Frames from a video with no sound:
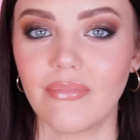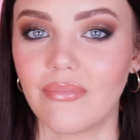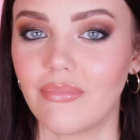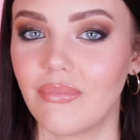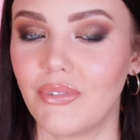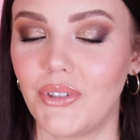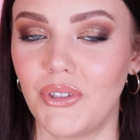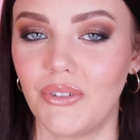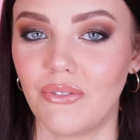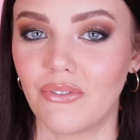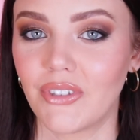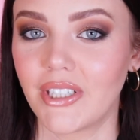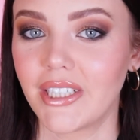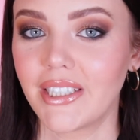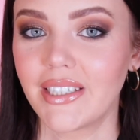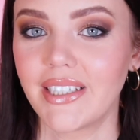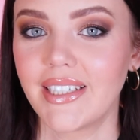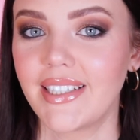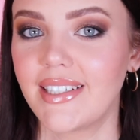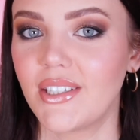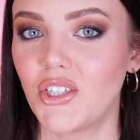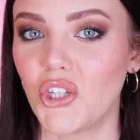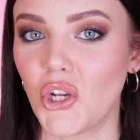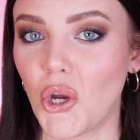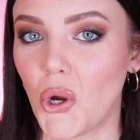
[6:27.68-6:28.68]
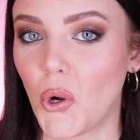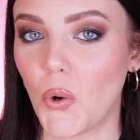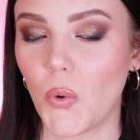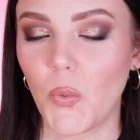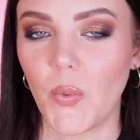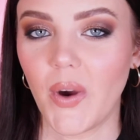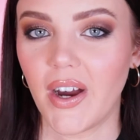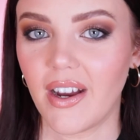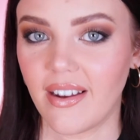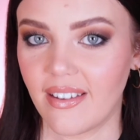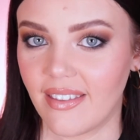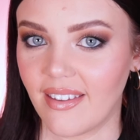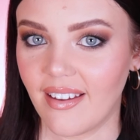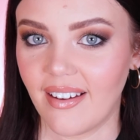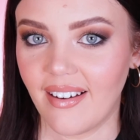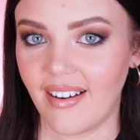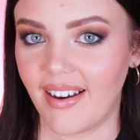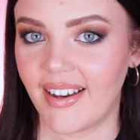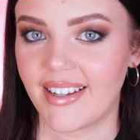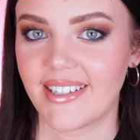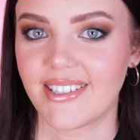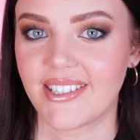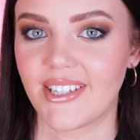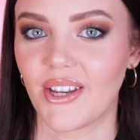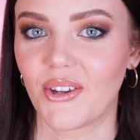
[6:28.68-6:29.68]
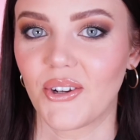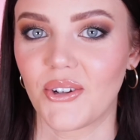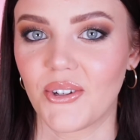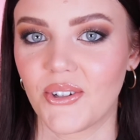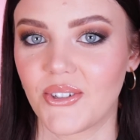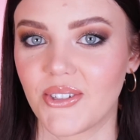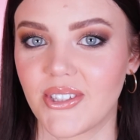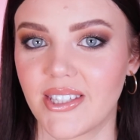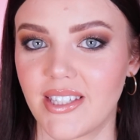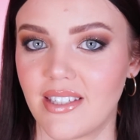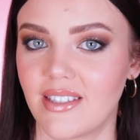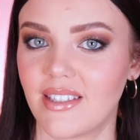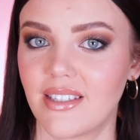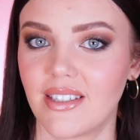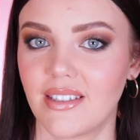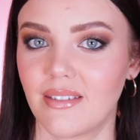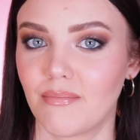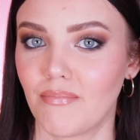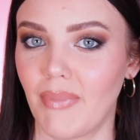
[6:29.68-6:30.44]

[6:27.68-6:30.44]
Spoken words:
really no other eyeshadows